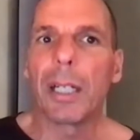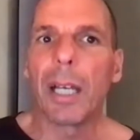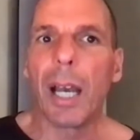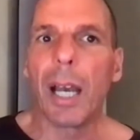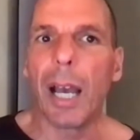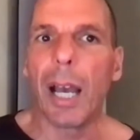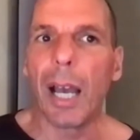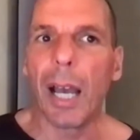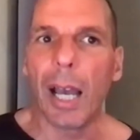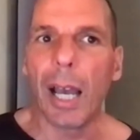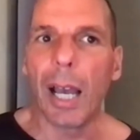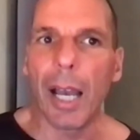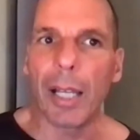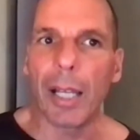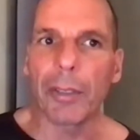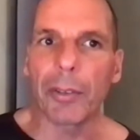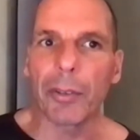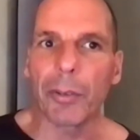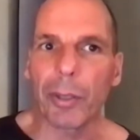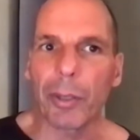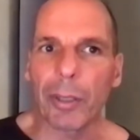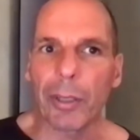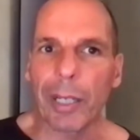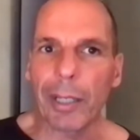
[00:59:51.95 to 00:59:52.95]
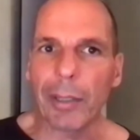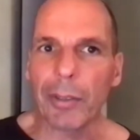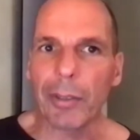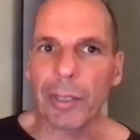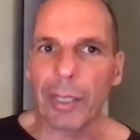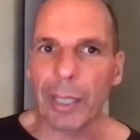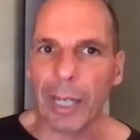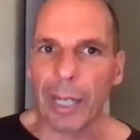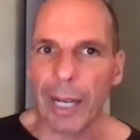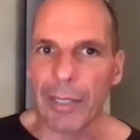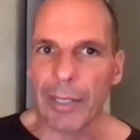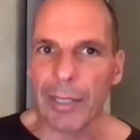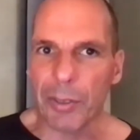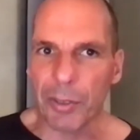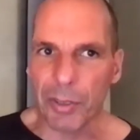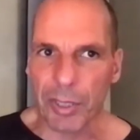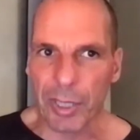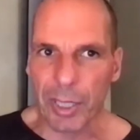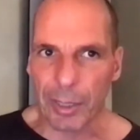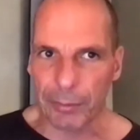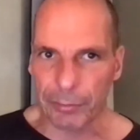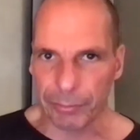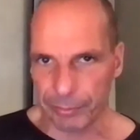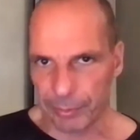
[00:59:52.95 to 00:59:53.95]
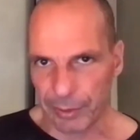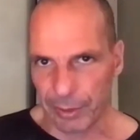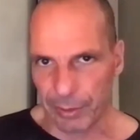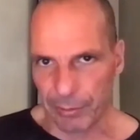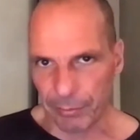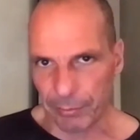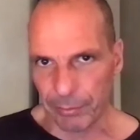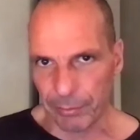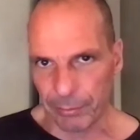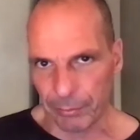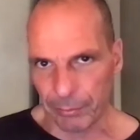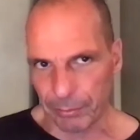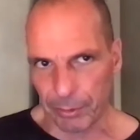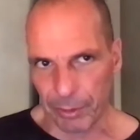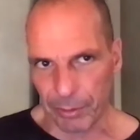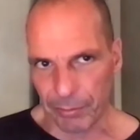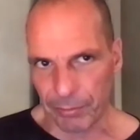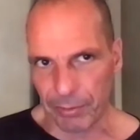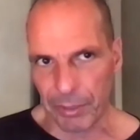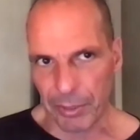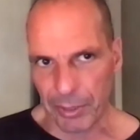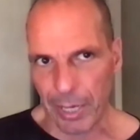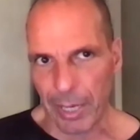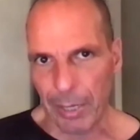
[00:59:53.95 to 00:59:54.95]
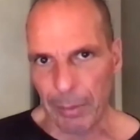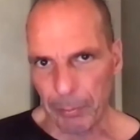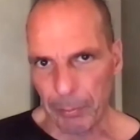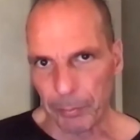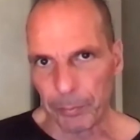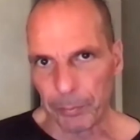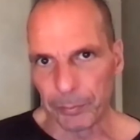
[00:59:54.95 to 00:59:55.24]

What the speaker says: and you recognize yourself for the first time.